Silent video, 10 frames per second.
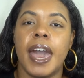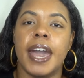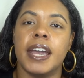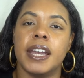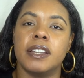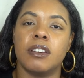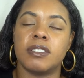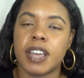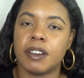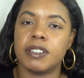And your
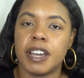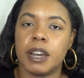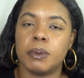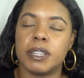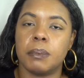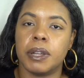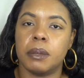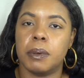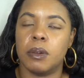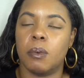secretary will
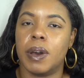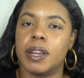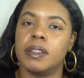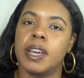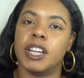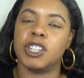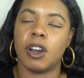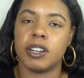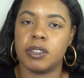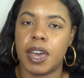typically be the one in
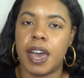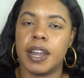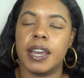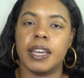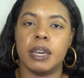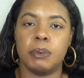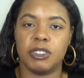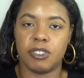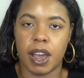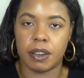charge of that and
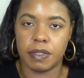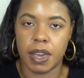keeping track of